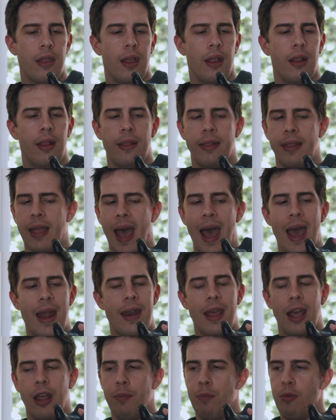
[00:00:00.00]
The
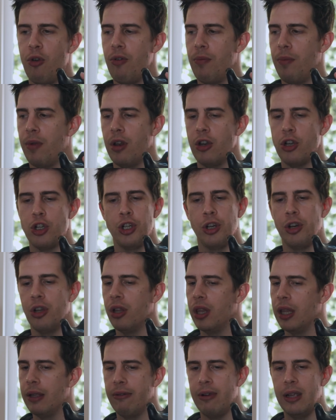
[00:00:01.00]
handheld movement should
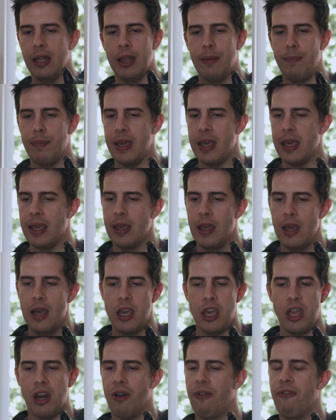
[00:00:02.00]
only really be
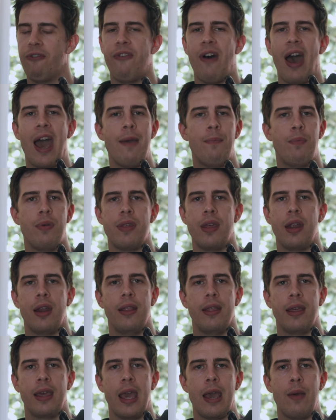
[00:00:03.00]
5%
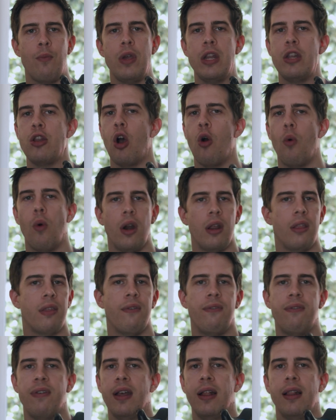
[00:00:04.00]
of the game. We don't want it
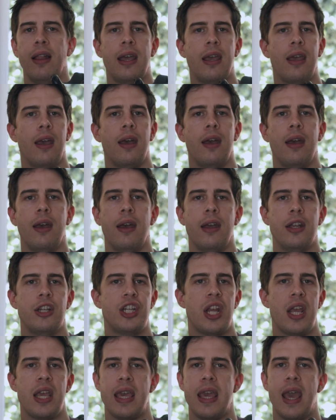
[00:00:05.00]
to feel like a
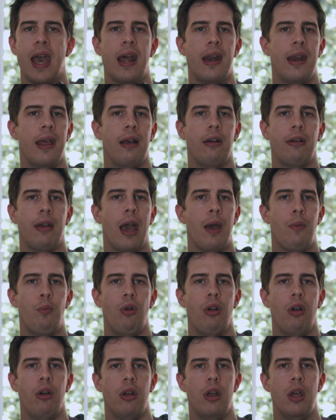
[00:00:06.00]
shaky handheld
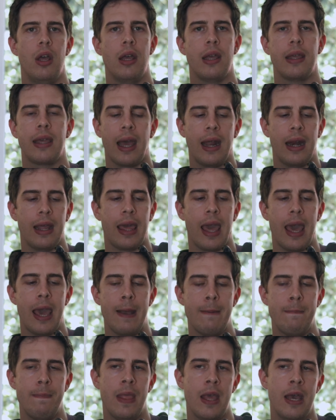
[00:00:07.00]
camera kind of
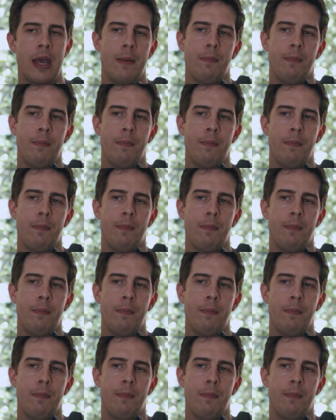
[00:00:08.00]
game.